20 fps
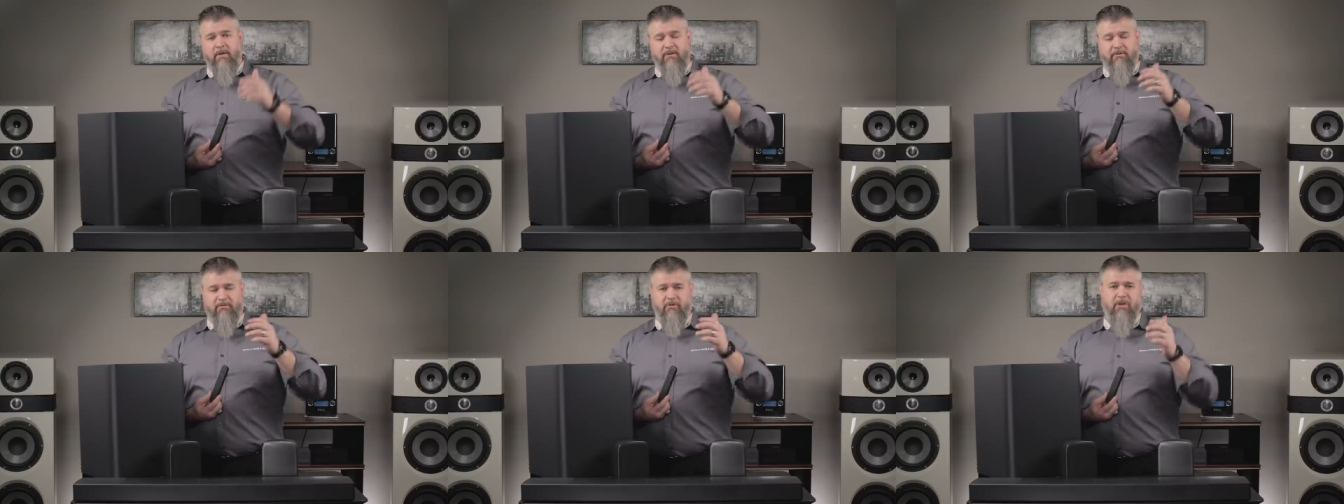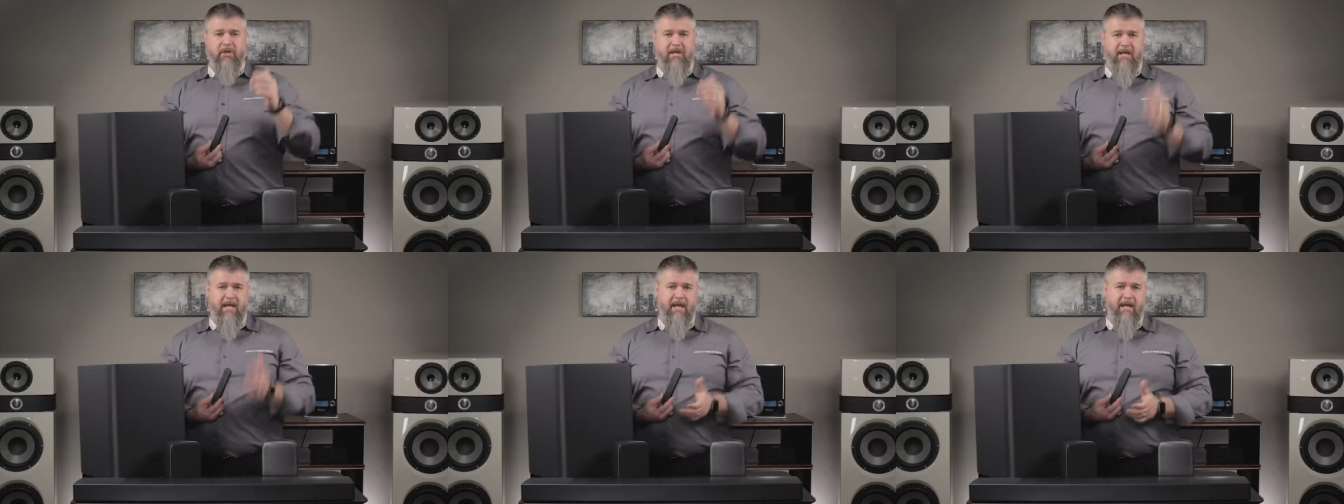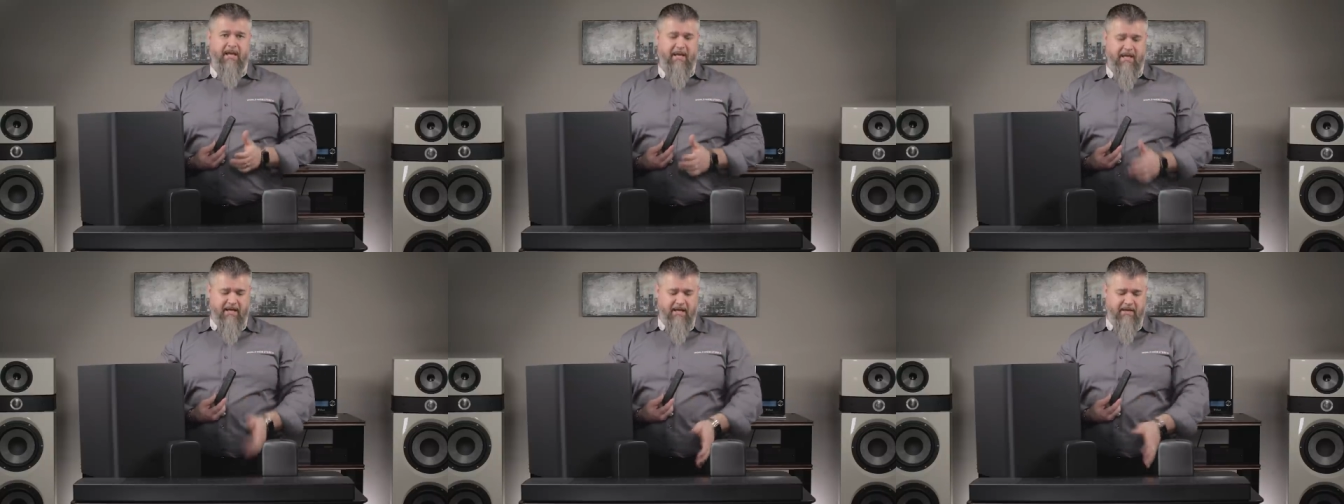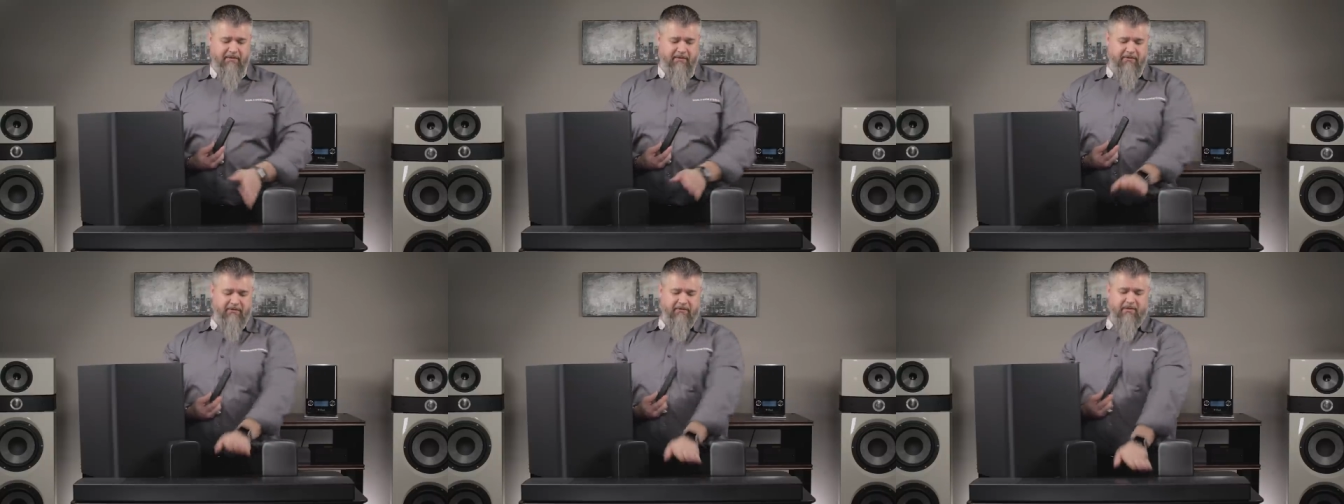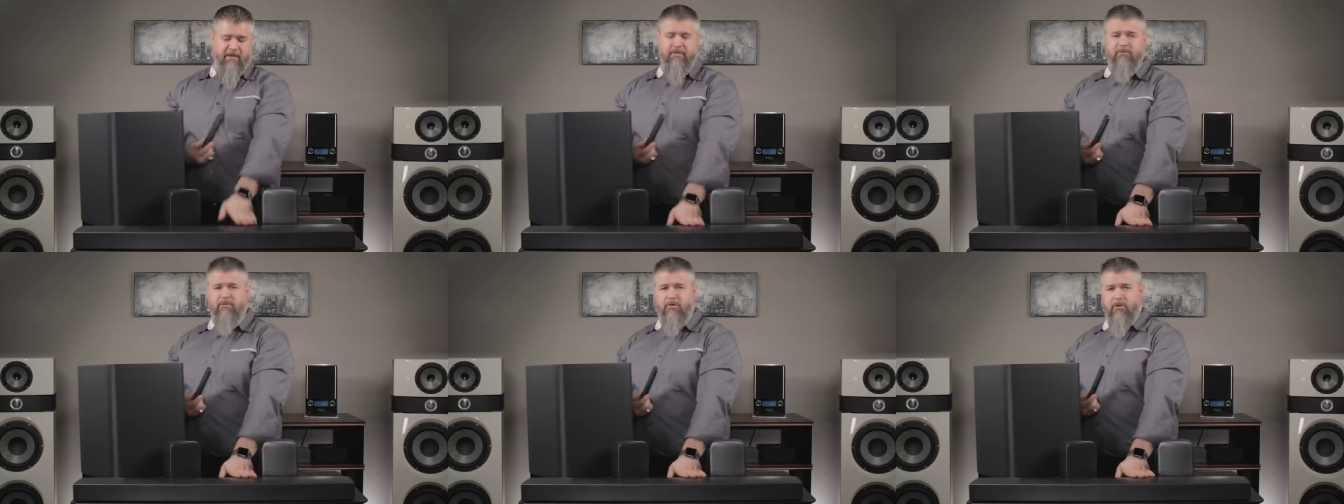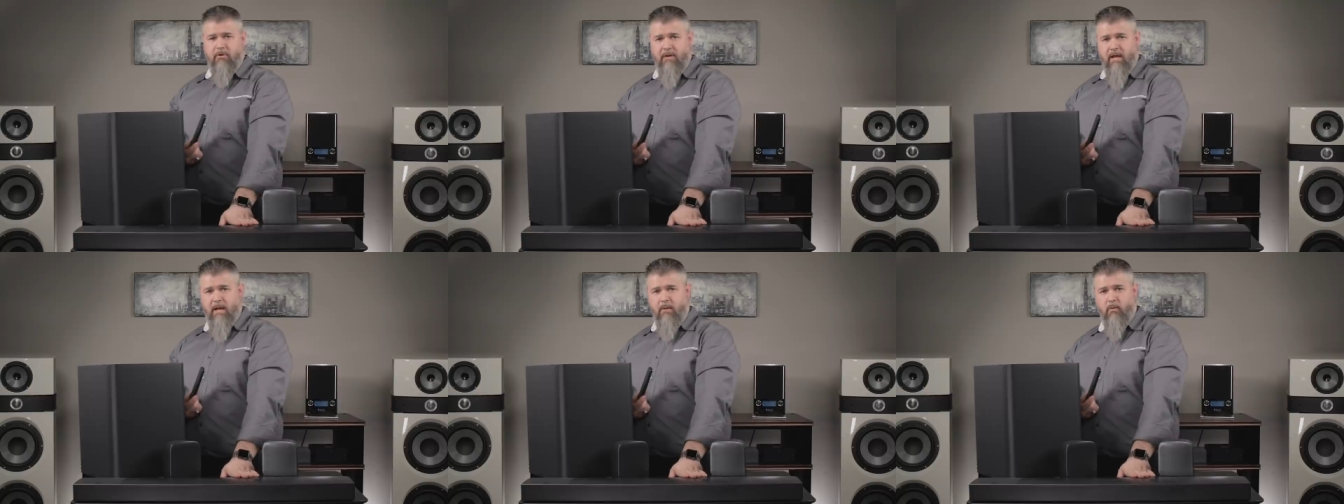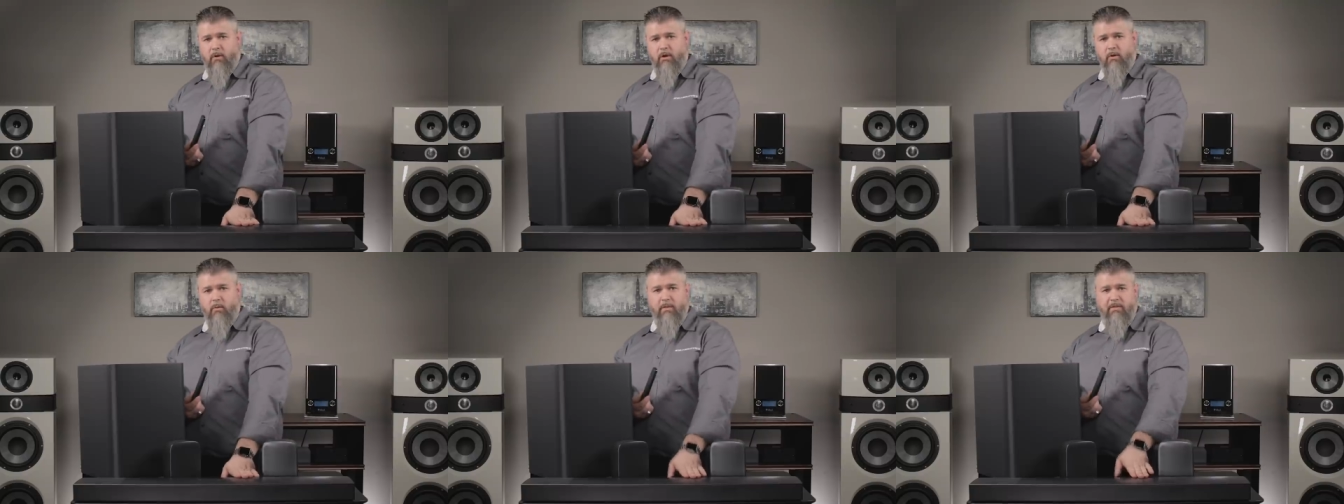So you can connect this thing to your
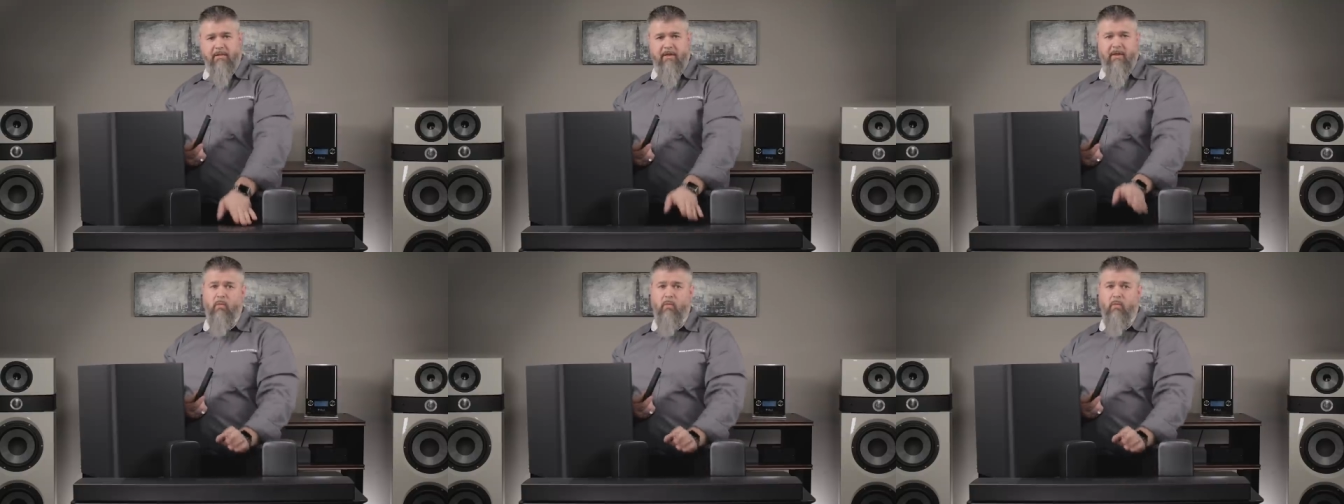network with